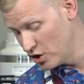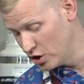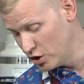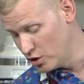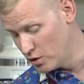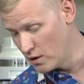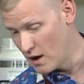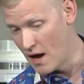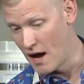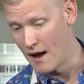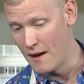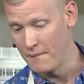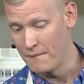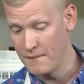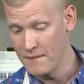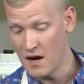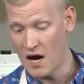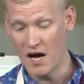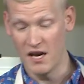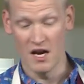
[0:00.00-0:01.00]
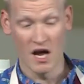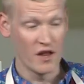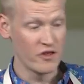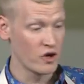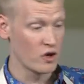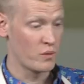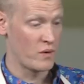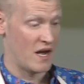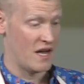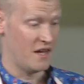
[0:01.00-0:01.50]
you
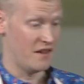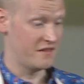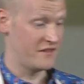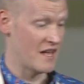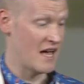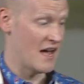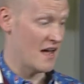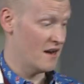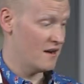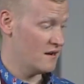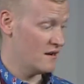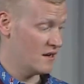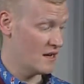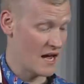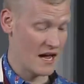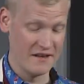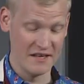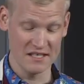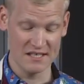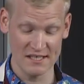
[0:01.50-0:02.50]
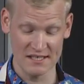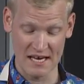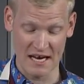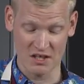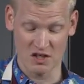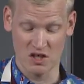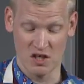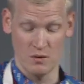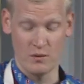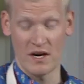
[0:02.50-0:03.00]
another way that, and this is
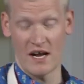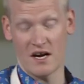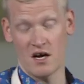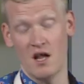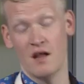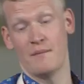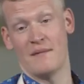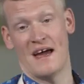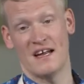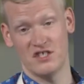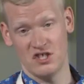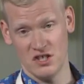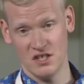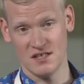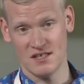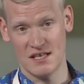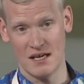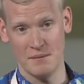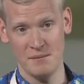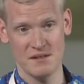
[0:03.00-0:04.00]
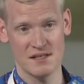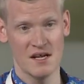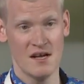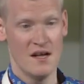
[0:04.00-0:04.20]
actually what I call a Mad Genius Tip.